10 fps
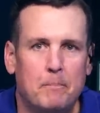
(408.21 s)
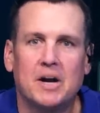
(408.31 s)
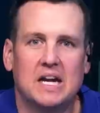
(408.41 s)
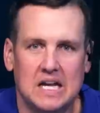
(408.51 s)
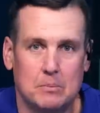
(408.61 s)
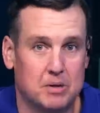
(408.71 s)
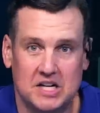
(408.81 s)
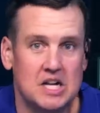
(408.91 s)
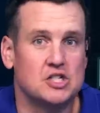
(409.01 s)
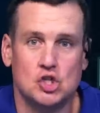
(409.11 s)
But
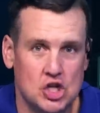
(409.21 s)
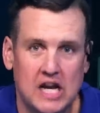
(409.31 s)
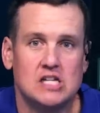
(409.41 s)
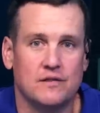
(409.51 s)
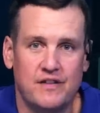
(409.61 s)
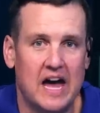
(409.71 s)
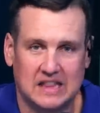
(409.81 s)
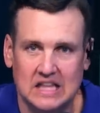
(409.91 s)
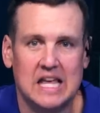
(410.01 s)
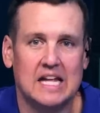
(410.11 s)
it doesn't change the
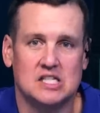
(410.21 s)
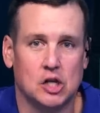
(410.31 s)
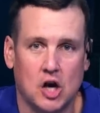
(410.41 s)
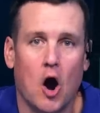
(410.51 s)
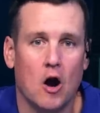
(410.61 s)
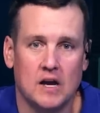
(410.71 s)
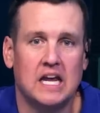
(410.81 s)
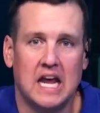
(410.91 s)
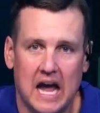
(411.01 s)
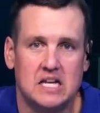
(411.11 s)
fact that that's the card
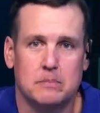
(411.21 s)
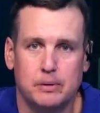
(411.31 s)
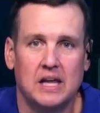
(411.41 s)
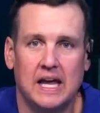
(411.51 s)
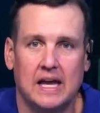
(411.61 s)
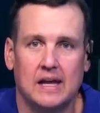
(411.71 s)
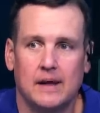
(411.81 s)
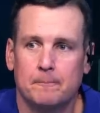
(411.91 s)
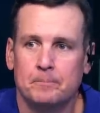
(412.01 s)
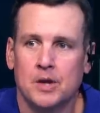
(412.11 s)
he had to play.
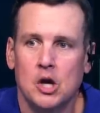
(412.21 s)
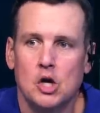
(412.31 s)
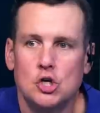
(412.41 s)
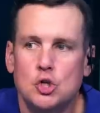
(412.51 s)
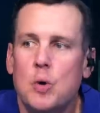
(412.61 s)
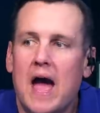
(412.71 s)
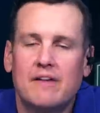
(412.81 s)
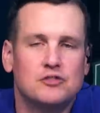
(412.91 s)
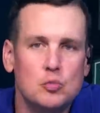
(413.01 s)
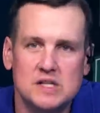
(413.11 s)
You
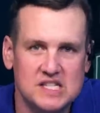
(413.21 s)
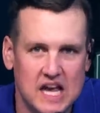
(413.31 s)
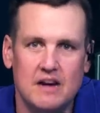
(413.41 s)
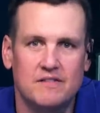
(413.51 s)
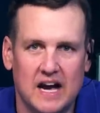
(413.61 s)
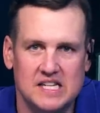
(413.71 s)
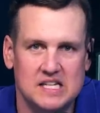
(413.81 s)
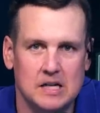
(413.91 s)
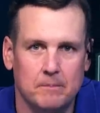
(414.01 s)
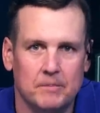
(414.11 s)
have to
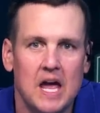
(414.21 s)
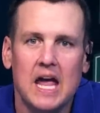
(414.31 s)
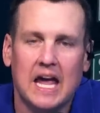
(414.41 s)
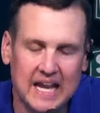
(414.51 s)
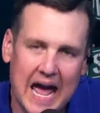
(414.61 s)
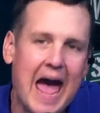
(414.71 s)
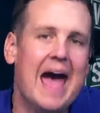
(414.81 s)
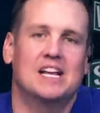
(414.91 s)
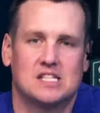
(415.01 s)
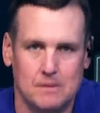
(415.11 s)
incentivize him. It
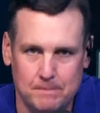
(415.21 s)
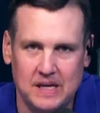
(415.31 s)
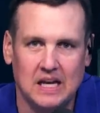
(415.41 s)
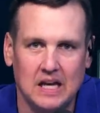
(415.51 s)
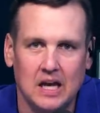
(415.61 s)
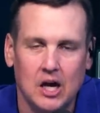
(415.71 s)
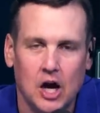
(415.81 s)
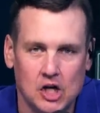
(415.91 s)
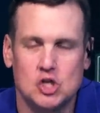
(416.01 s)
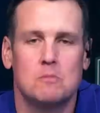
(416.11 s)
has to be
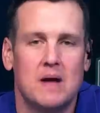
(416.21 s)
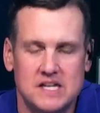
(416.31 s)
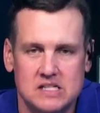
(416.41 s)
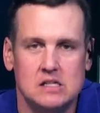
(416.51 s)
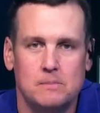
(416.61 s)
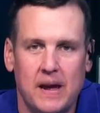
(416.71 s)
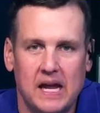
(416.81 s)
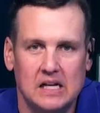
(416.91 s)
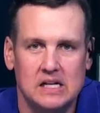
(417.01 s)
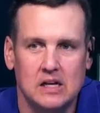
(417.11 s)
a tremendously
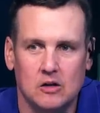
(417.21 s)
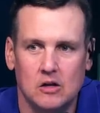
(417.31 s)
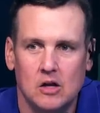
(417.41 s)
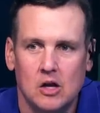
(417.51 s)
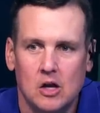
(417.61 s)
paying deal.